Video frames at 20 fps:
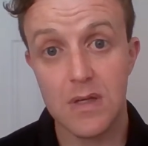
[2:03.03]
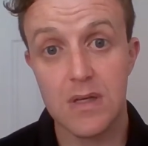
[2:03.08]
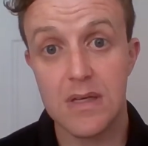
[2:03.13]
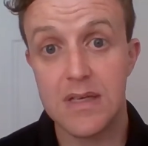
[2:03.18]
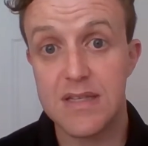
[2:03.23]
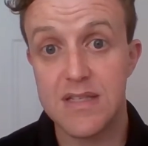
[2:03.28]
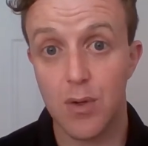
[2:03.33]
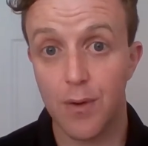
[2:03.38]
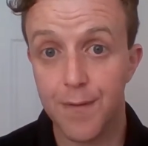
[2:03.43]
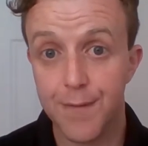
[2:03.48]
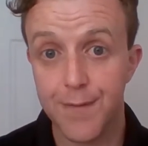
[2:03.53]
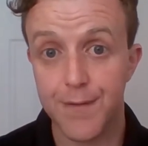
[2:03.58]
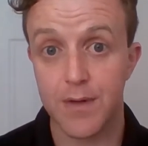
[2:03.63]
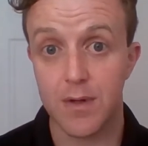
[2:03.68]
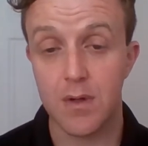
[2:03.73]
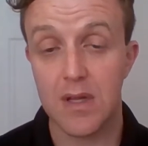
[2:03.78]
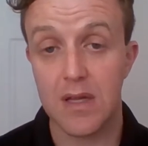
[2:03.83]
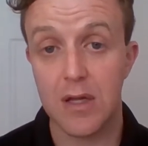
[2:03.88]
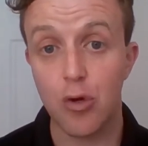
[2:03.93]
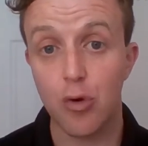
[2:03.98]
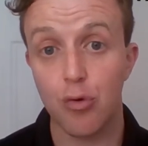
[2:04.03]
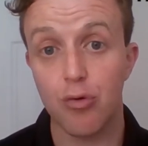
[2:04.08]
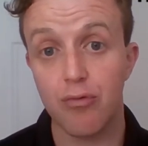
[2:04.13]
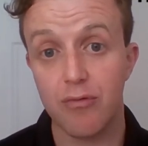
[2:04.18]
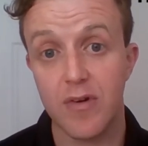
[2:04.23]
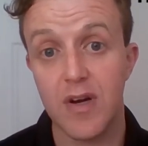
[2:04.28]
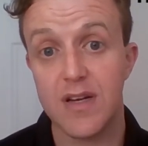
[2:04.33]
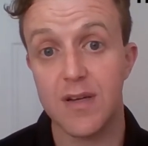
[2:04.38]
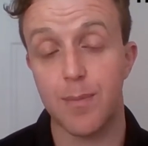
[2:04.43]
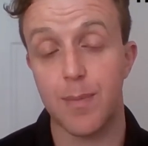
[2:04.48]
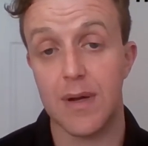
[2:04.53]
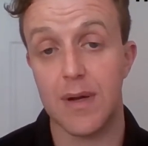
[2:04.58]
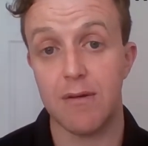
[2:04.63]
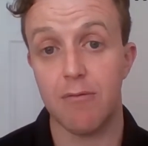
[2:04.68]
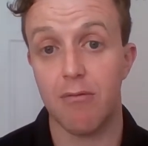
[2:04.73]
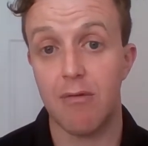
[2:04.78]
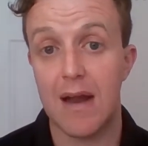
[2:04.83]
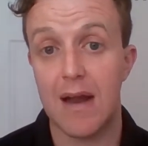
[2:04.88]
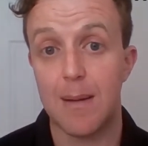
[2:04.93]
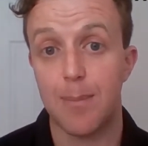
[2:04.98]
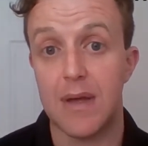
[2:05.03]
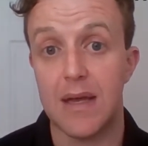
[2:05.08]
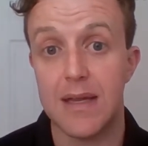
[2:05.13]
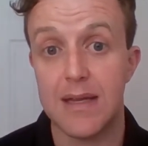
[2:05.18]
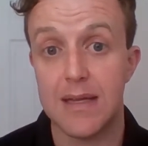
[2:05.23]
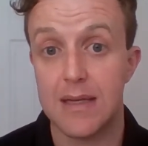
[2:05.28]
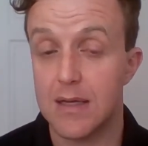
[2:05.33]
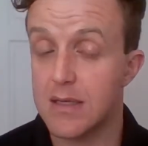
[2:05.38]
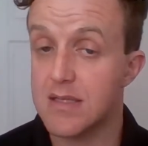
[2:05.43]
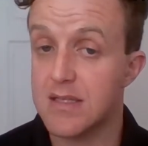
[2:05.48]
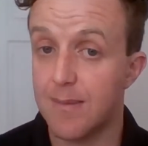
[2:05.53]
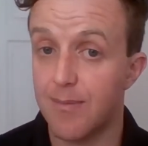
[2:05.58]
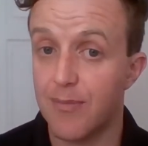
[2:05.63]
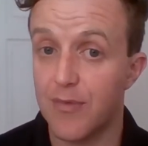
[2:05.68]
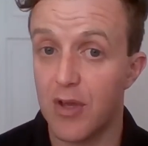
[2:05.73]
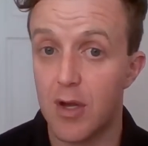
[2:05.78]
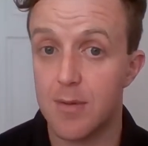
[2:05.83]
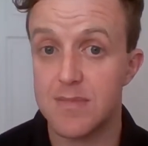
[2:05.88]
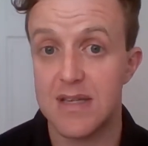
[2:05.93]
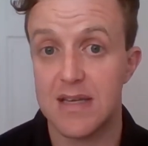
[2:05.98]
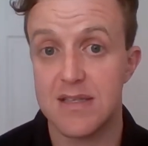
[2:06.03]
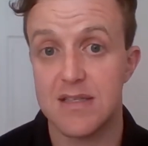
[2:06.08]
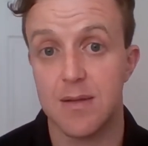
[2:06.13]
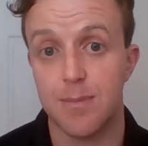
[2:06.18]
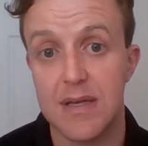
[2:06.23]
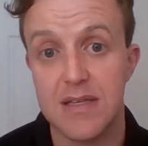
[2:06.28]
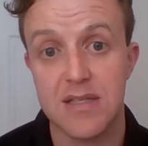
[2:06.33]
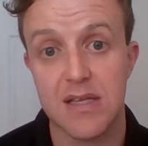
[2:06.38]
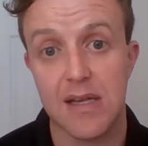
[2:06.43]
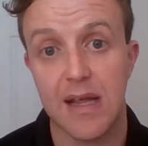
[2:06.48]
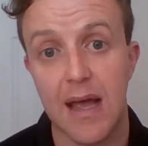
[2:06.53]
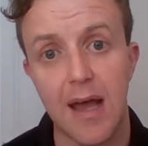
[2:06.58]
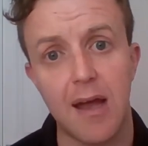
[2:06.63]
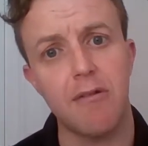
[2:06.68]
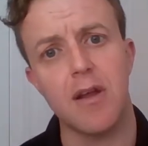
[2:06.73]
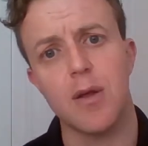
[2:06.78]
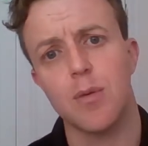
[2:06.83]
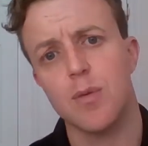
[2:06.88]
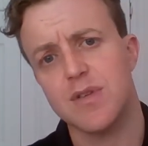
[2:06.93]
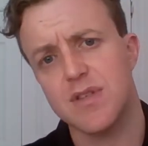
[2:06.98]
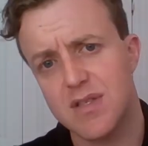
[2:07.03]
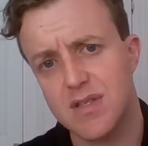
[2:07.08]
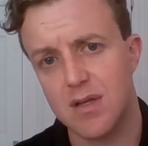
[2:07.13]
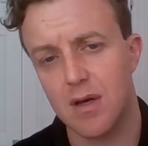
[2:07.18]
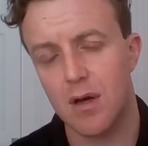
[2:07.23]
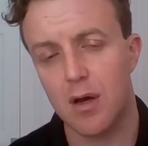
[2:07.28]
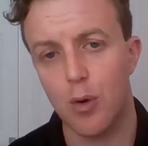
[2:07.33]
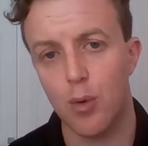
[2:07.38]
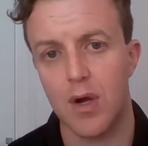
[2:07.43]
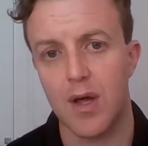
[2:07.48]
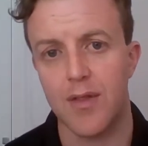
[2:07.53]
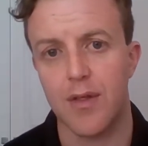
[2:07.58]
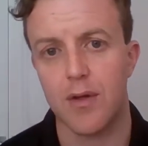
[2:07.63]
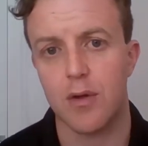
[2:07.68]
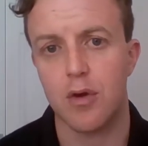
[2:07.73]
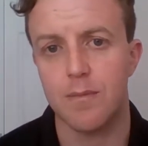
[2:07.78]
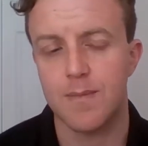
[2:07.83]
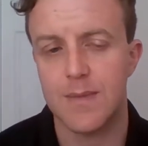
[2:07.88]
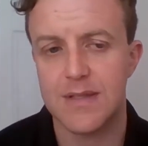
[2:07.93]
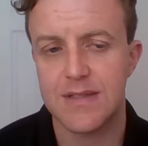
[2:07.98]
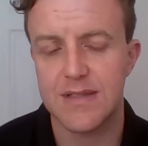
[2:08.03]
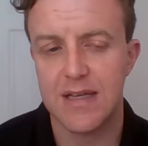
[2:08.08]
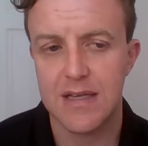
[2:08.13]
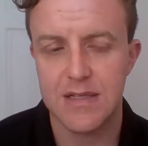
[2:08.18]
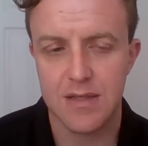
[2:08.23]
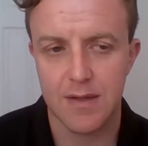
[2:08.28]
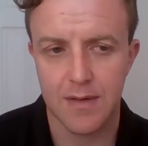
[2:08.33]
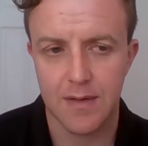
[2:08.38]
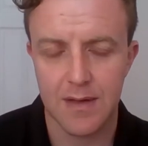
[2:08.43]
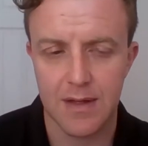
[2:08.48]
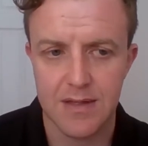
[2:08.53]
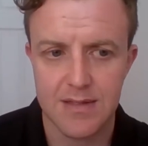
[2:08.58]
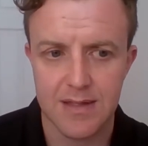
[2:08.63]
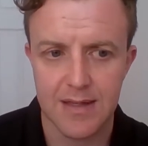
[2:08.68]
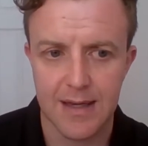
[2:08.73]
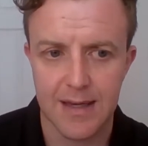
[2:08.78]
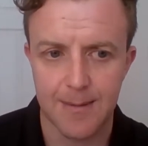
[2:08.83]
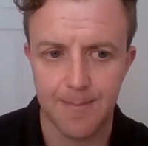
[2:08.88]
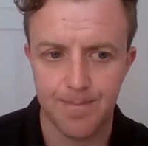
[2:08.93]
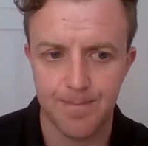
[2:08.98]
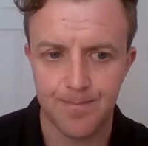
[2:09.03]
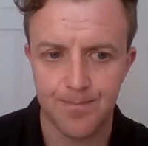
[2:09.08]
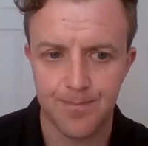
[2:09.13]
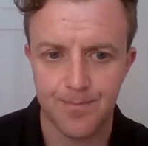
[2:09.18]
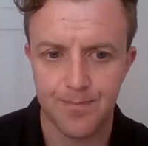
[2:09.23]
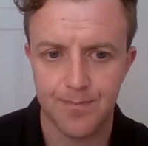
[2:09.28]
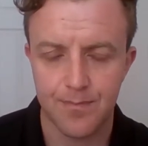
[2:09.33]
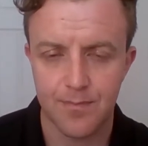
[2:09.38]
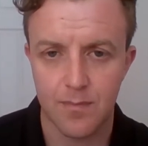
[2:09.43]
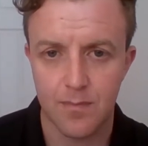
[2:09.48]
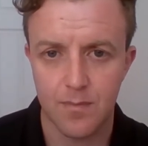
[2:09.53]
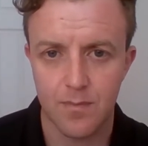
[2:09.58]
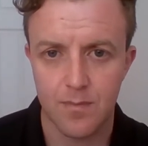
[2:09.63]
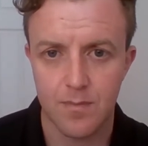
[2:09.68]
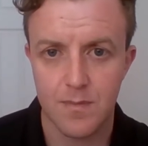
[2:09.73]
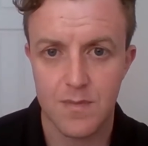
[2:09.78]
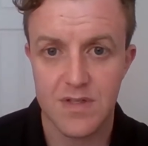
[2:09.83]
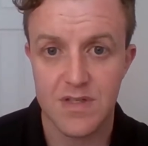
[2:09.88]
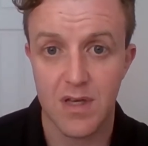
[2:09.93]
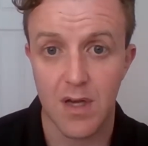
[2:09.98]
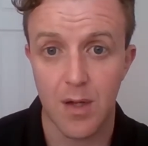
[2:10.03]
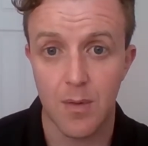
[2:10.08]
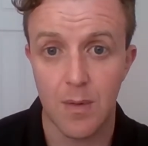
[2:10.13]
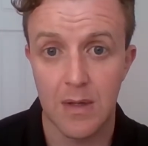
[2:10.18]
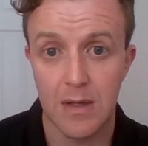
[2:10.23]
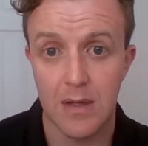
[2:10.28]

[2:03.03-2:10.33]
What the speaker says: is often incredibly rapid, and it sometimes that's a bit scary, which is a whole other conversation that's there. So